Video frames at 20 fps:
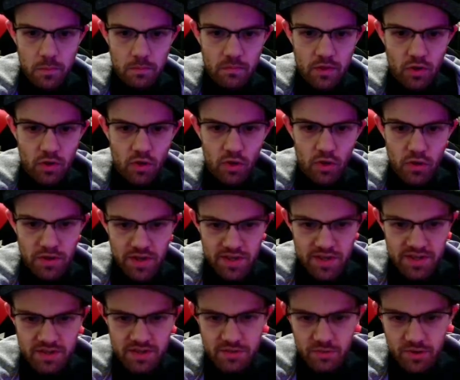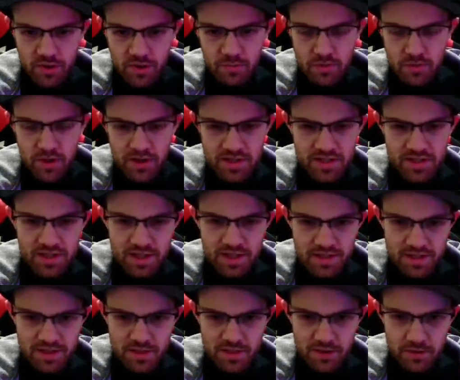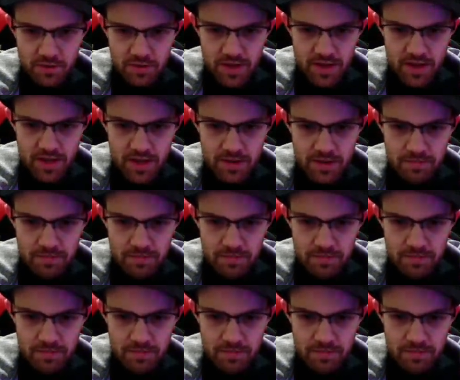Oh, and they Stormbar Sinister. Okay.